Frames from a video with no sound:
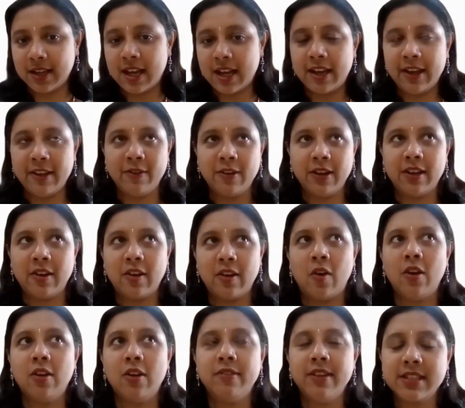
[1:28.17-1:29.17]
I
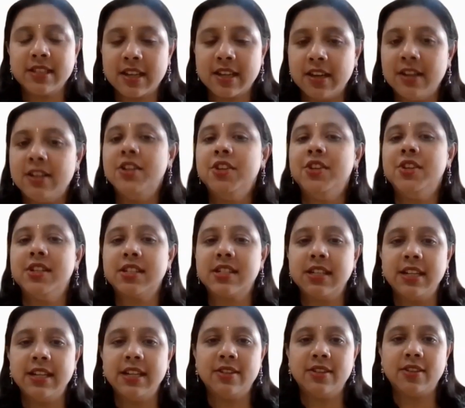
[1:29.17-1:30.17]
always
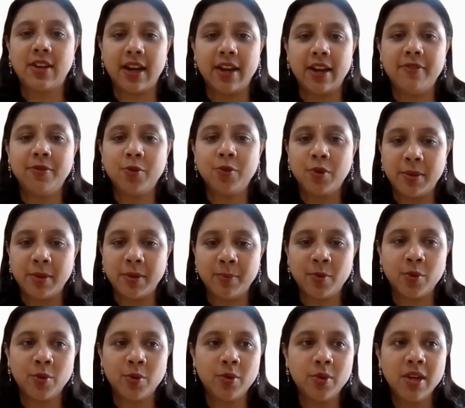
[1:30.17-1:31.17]
continuously thrive to
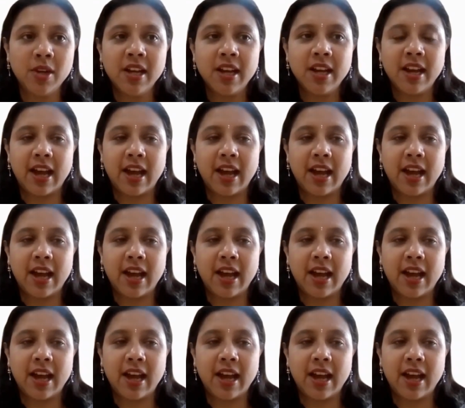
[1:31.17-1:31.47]
improve.